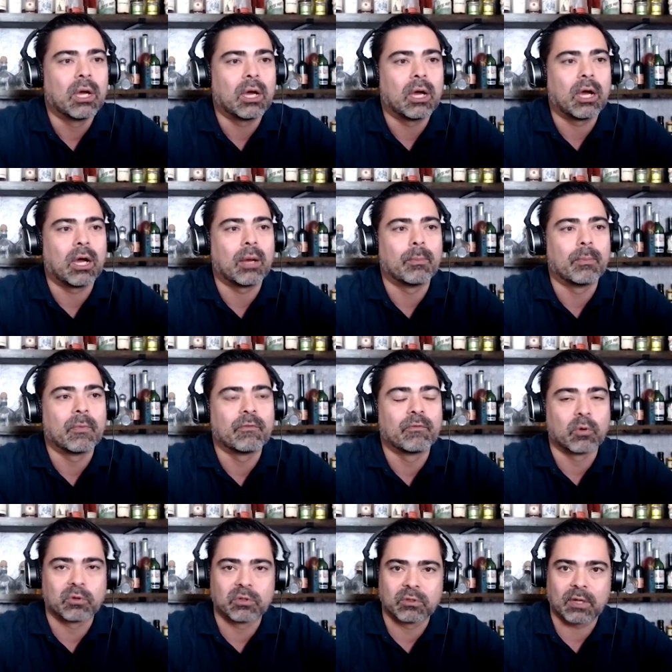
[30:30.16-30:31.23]
um,
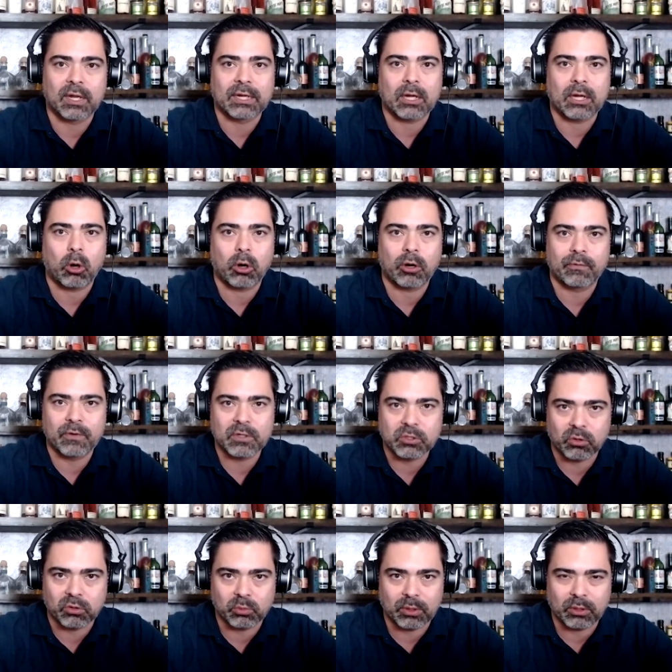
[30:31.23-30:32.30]
versus like
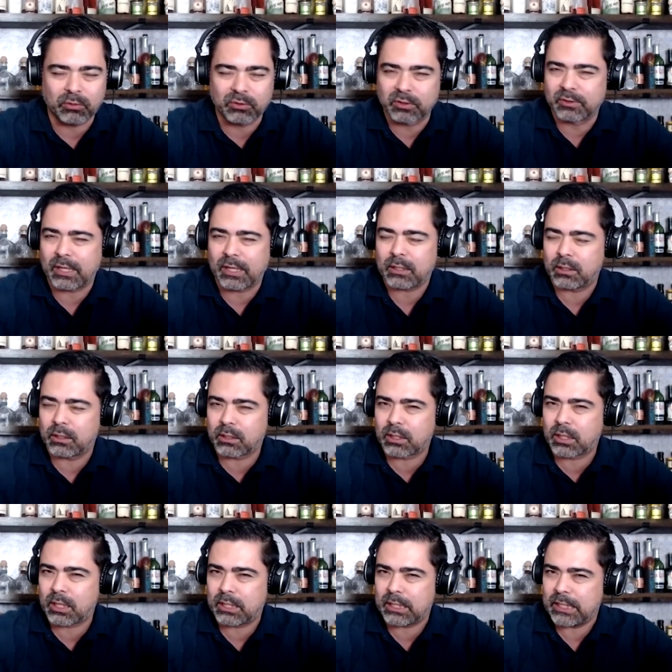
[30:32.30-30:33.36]
artificial sweeteners? Is that
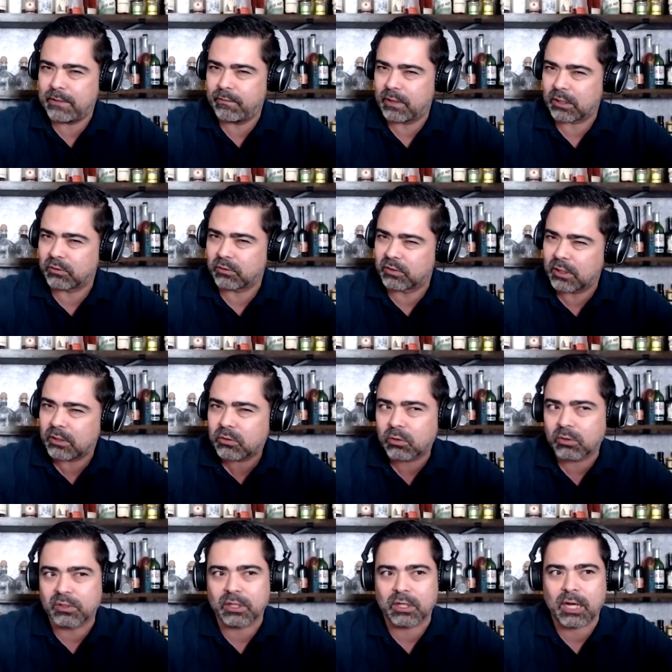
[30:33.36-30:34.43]
even exist,
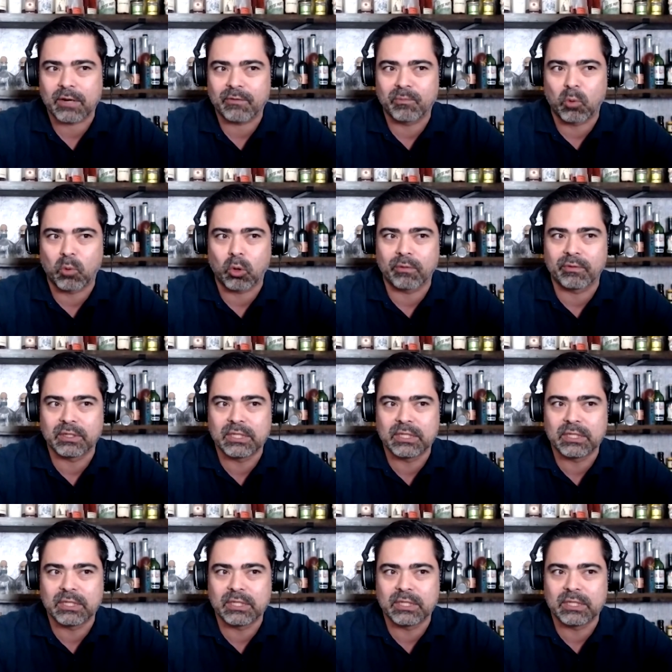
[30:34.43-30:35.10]
or is it kind of more of a